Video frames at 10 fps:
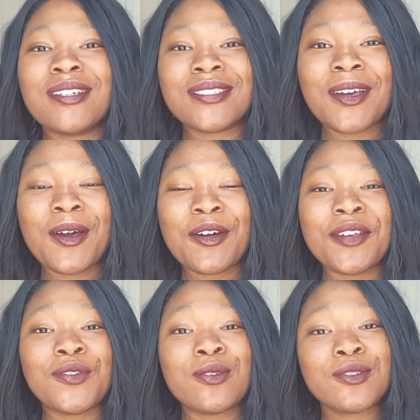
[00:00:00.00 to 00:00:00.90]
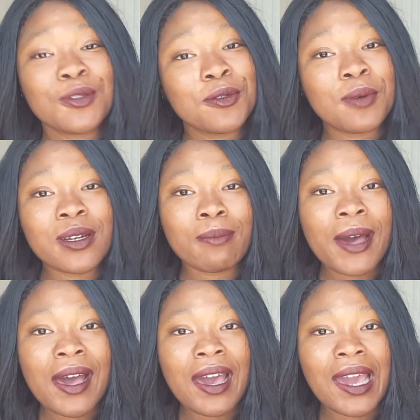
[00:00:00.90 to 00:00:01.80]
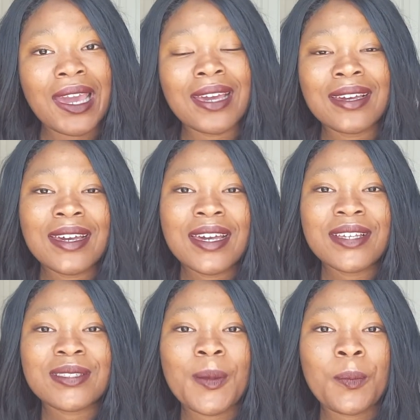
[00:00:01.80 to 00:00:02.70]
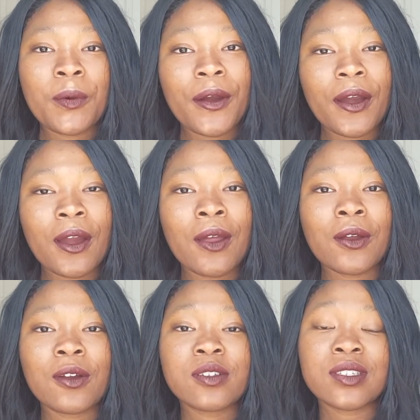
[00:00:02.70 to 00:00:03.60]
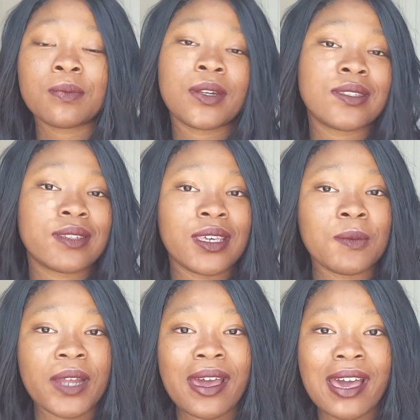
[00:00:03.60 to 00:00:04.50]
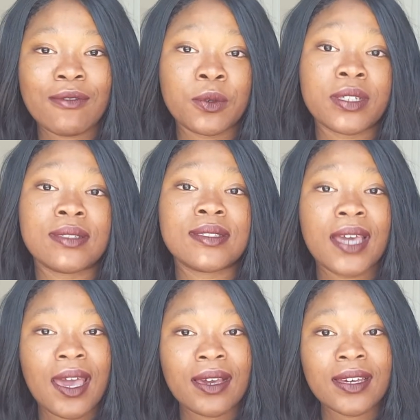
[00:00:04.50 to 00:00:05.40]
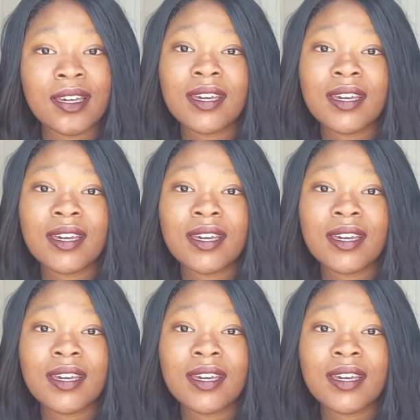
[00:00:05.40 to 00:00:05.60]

So if you do want to buy some work or just want to see what I have on deck,